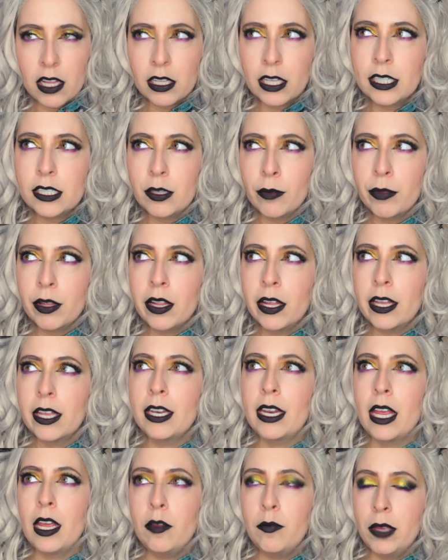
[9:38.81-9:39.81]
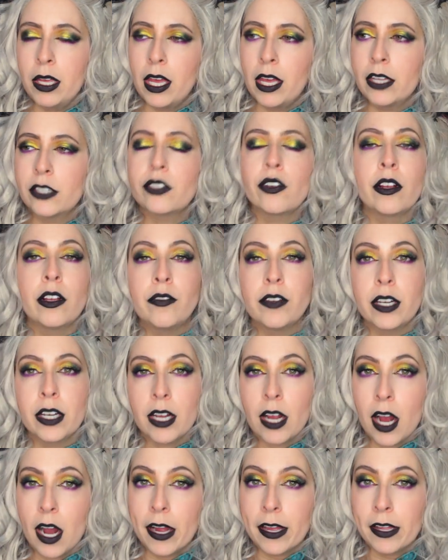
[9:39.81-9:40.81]
Like something like an ABH or even a
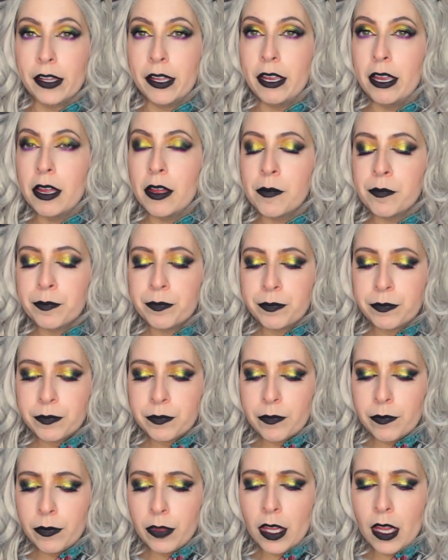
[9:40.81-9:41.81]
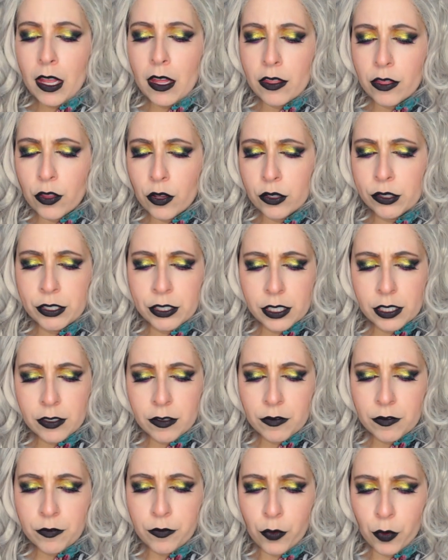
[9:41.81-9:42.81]
Kylie, those
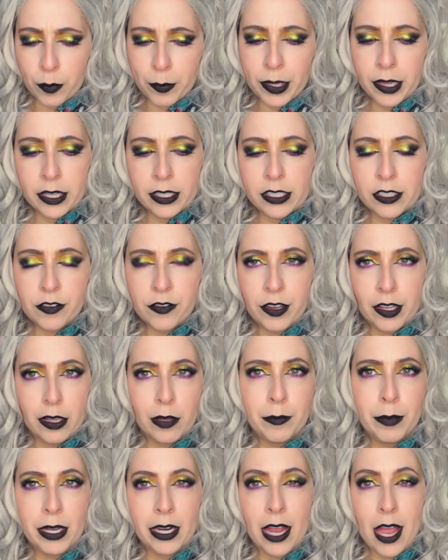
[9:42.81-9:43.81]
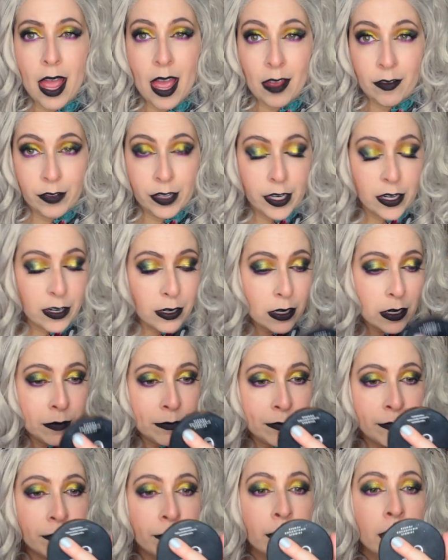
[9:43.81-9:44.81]
formulas feel a bit heavier.
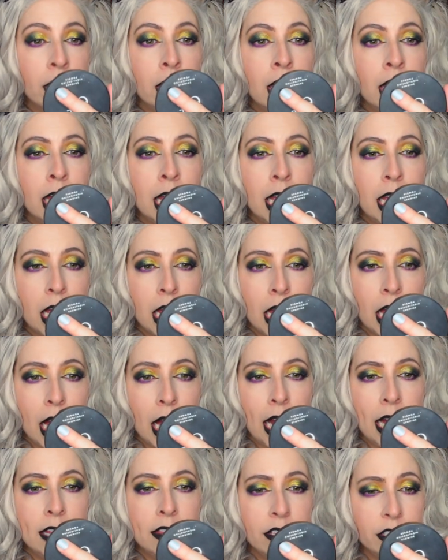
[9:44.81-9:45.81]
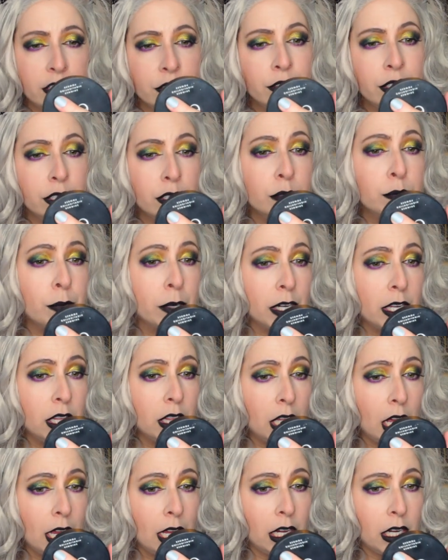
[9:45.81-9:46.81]
And this feels pretty
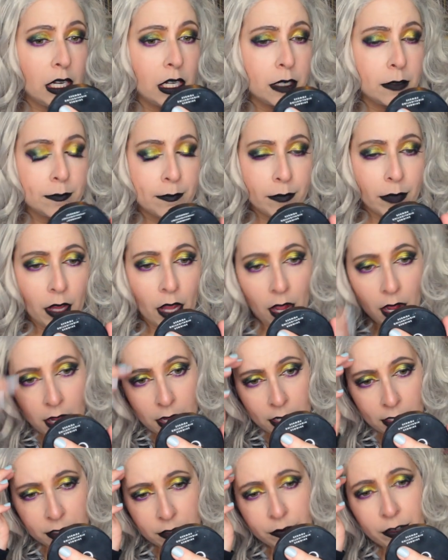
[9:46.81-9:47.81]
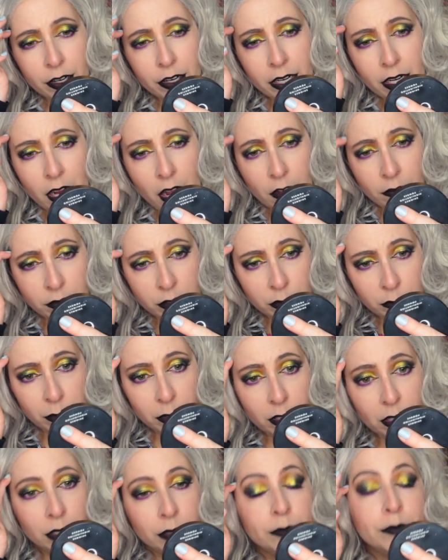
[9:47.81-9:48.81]
light. It's very
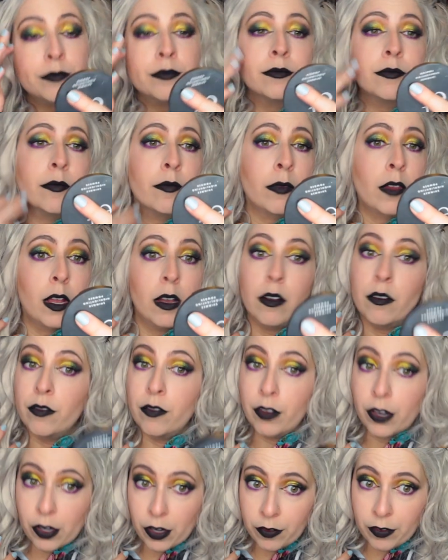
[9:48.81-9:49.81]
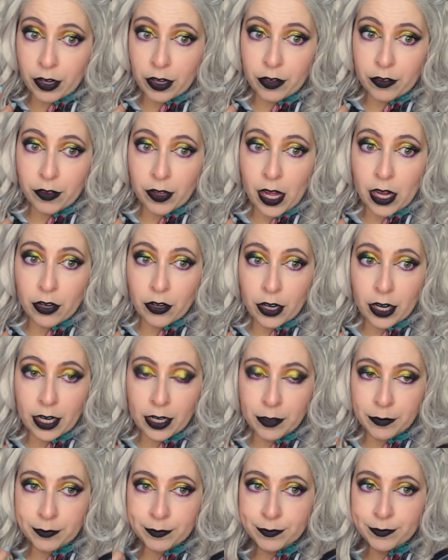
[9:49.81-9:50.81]
comfortable, very, very
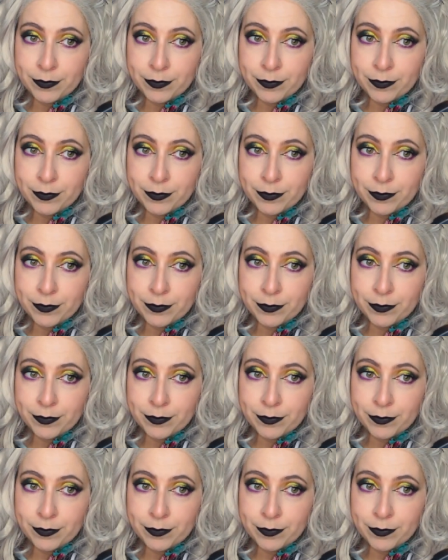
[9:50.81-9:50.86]
flattering.